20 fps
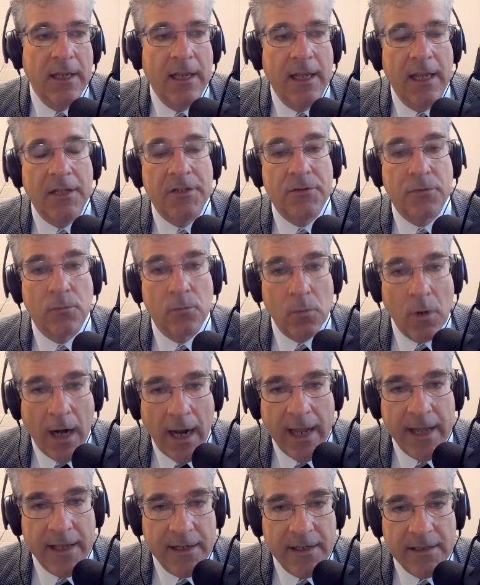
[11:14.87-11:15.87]
it's
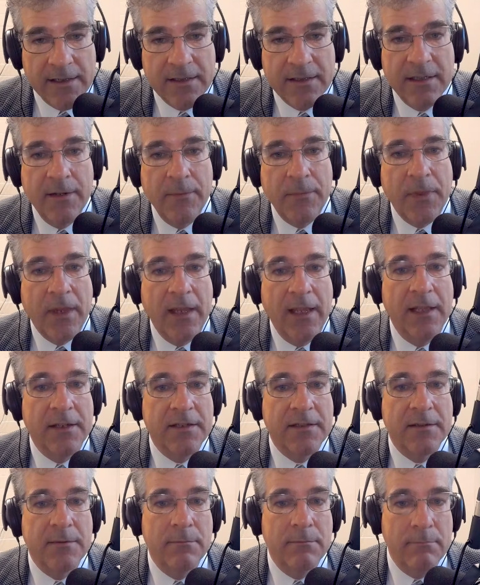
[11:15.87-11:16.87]
riotous,
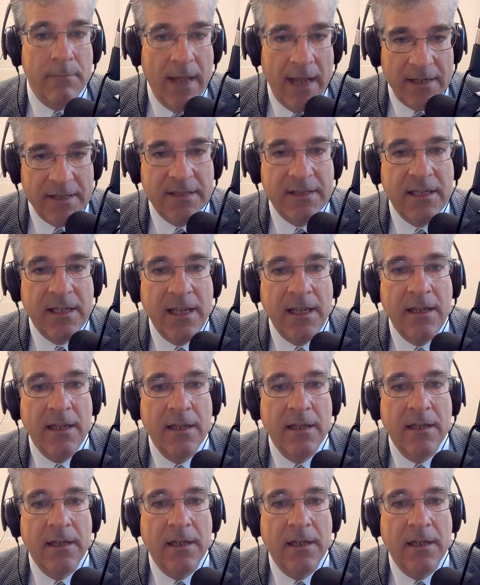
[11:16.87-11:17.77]
it's messy,